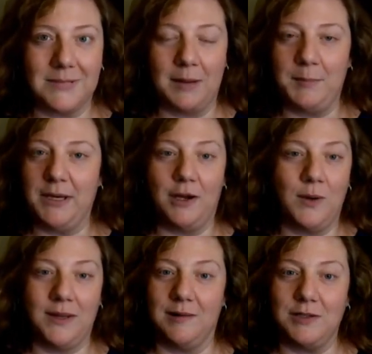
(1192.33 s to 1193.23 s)
I'm going to go
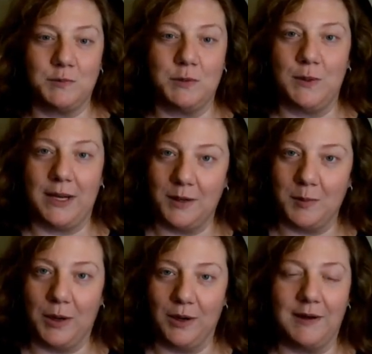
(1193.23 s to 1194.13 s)
in there and just blow it out of
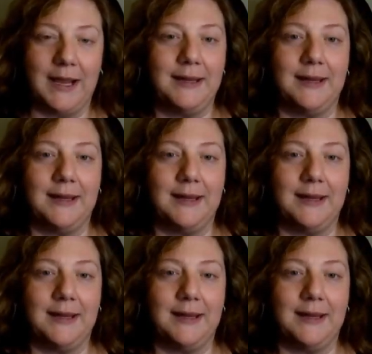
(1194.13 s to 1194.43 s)
the park, right?